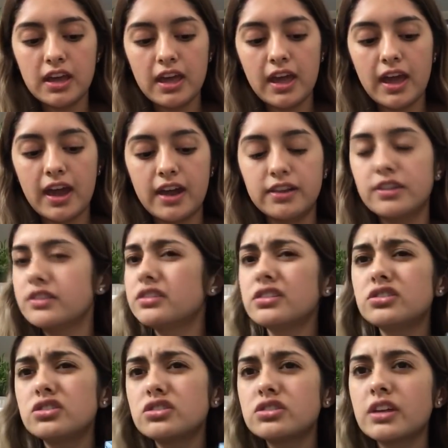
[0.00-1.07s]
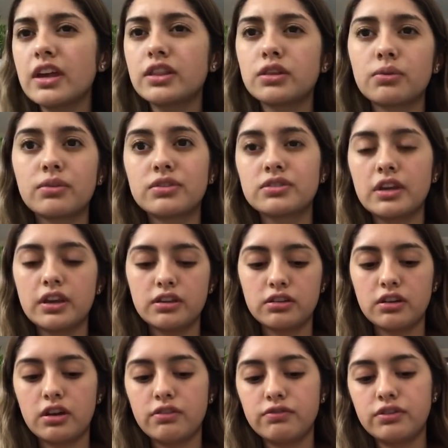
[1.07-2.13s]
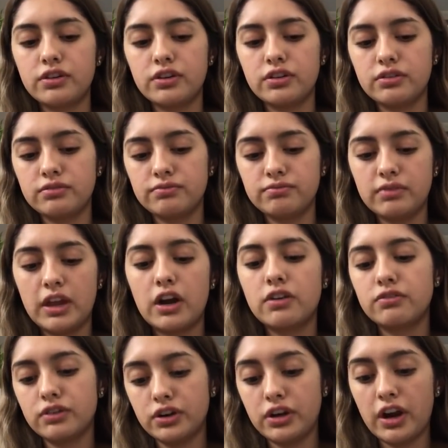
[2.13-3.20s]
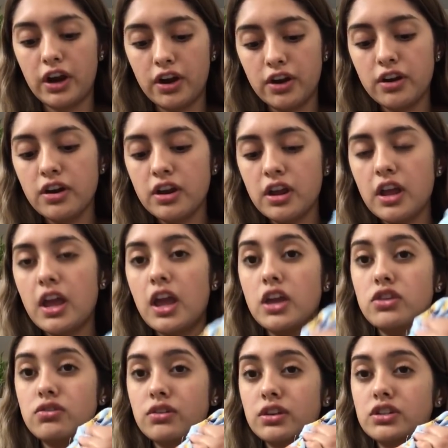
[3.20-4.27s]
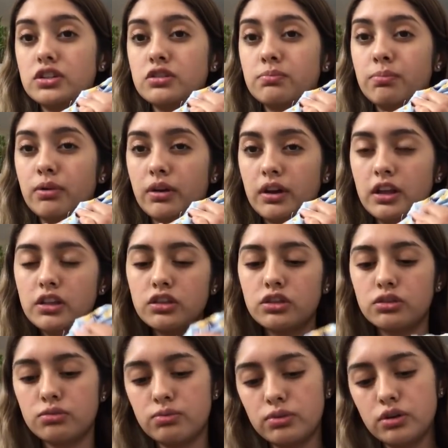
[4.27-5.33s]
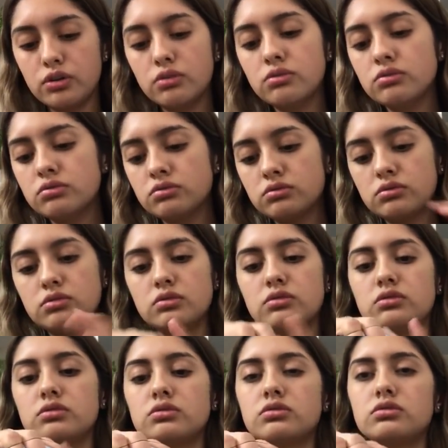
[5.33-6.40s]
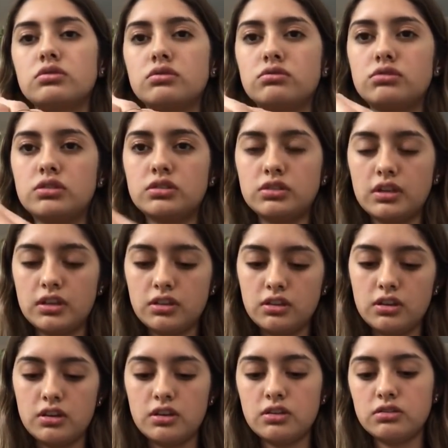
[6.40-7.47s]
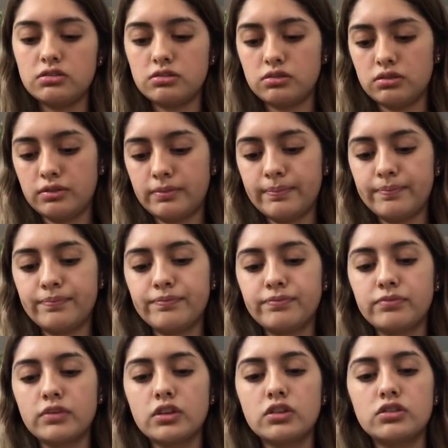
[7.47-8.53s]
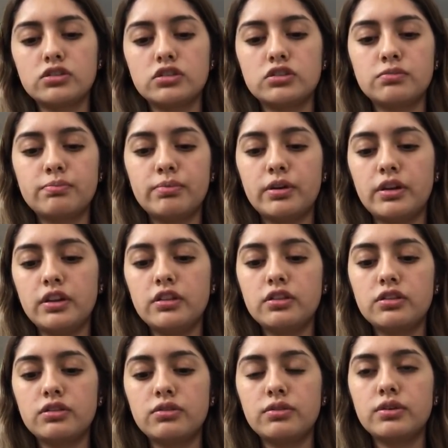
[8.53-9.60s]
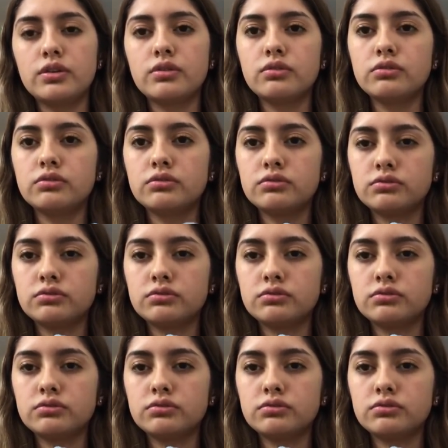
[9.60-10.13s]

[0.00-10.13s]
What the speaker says: And this is just like the ones like are for that are for your hair, and you could just put it through. So just like this, just put it through.